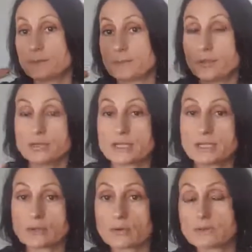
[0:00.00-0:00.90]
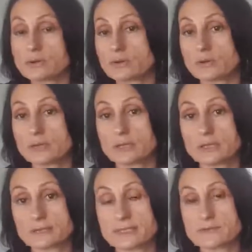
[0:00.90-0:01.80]
body and overall
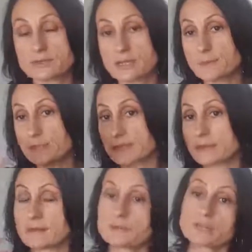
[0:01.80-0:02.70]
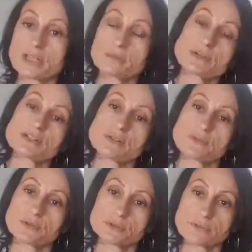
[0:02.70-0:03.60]
things what's happening for that person
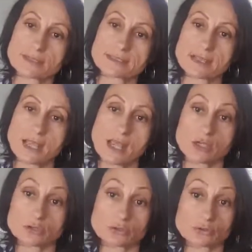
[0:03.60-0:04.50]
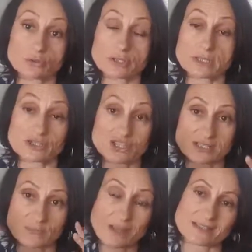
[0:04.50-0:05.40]
in front of us, not only
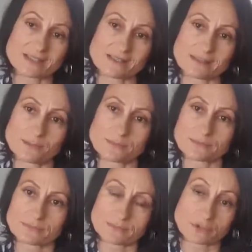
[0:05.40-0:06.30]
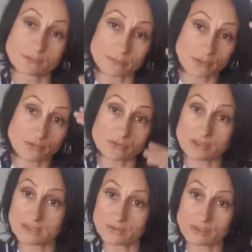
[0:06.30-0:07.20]
just one system.
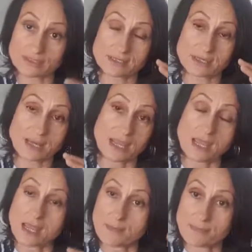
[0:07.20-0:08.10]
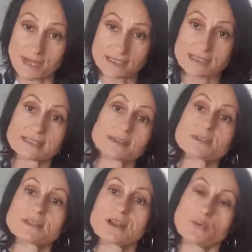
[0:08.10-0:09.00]
Because as you can see, many
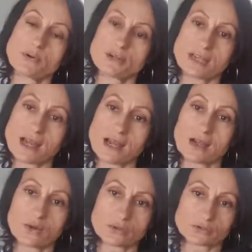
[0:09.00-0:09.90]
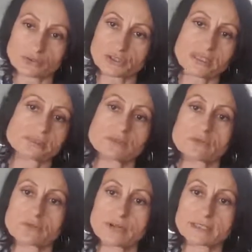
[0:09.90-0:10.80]
systems in our body are totally
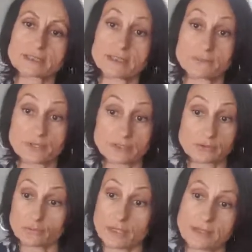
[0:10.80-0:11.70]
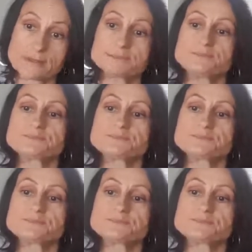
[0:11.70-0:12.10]
interconnected and working together.